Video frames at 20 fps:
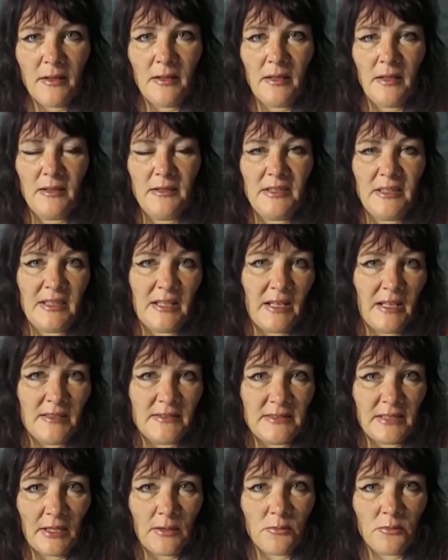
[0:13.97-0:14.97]
and you can't
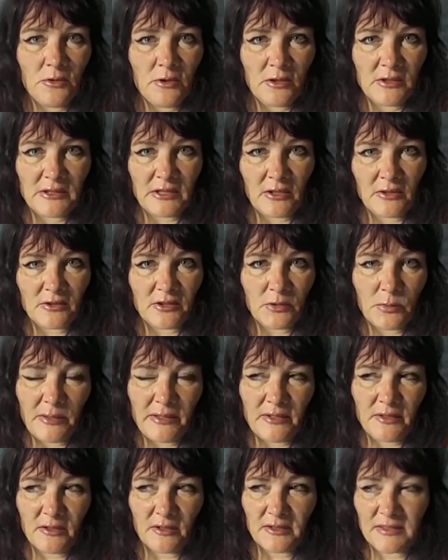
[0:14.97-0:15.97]
download it onto
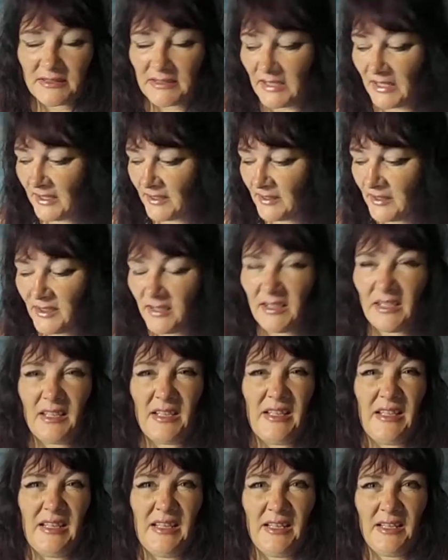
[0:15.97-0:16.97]
Windows 10, and I
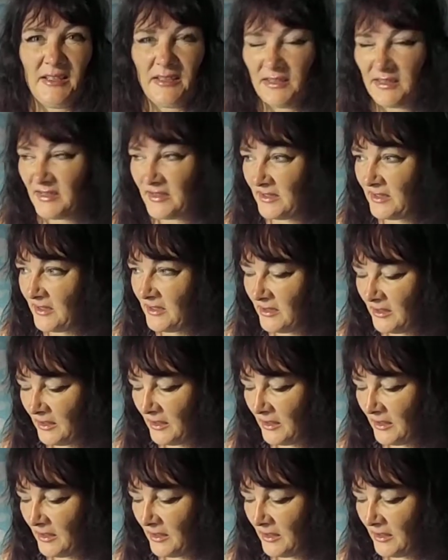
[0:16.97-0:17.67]
hate this thing.